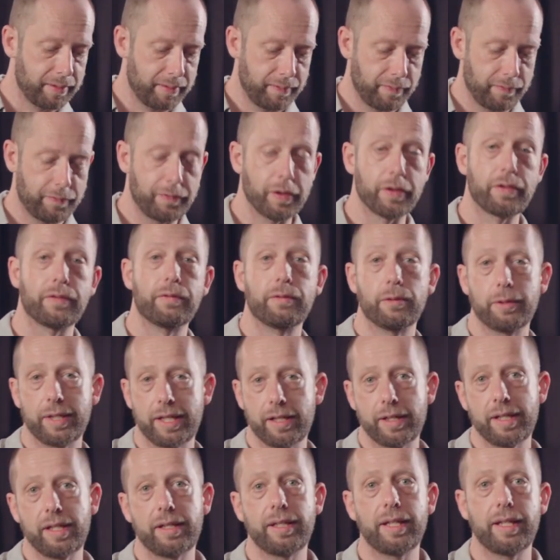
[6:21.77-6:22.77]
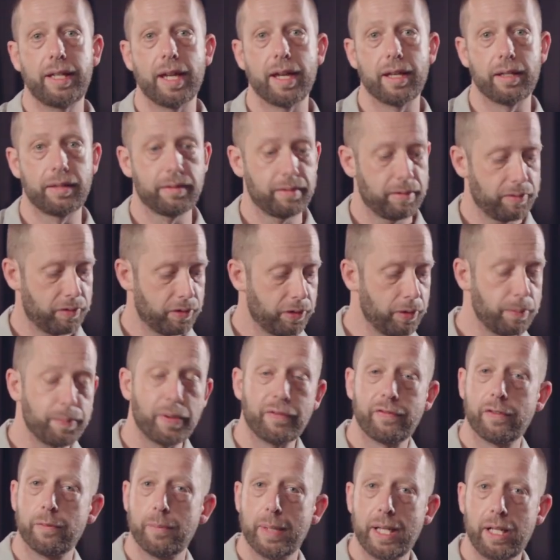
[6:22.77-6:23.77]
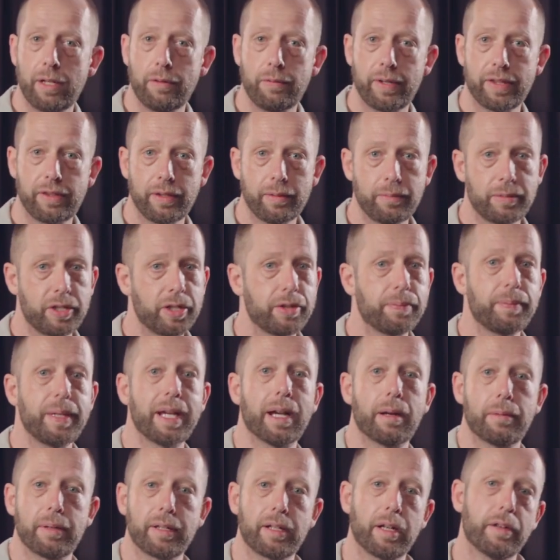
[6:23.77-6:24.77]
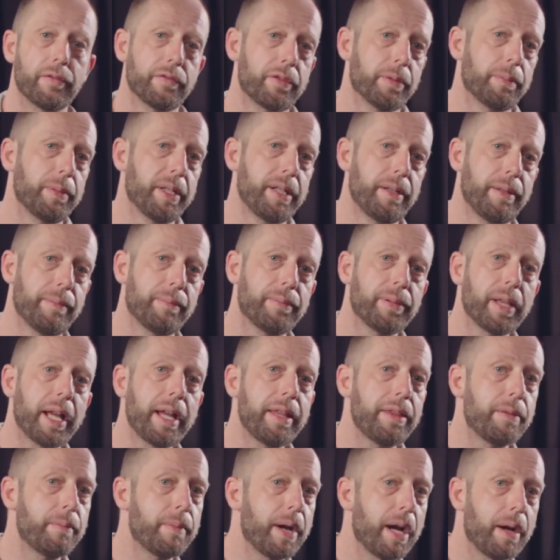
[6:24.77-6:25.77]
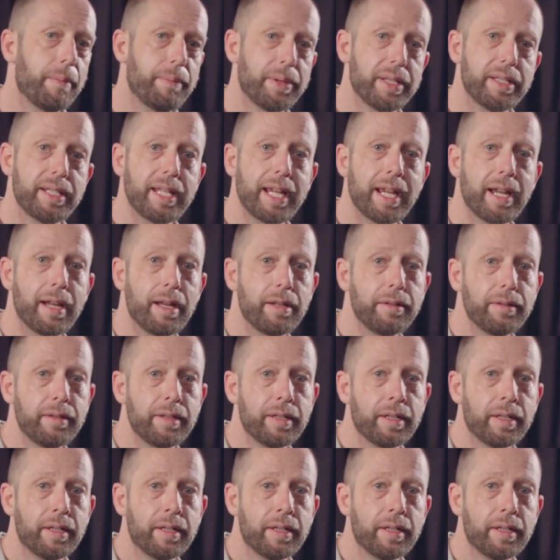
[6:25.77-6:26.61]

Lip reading: First of all, you need to get super familiar with them, just be able to comfortably play them up and down.